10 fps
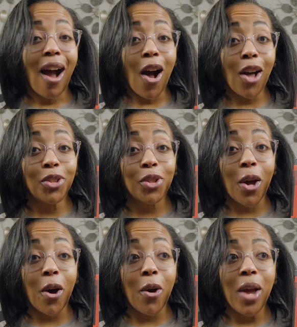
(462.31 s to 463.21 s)

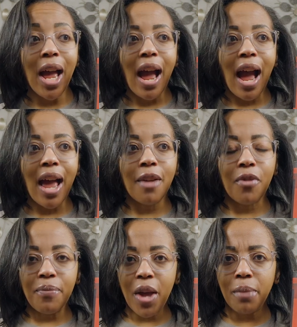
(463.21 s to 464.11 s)
Also, if
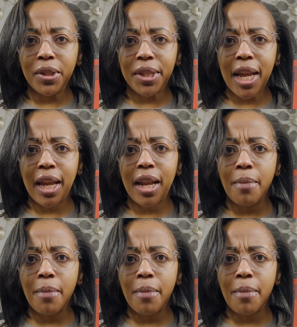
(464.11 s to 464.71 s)
I'm not mistaken,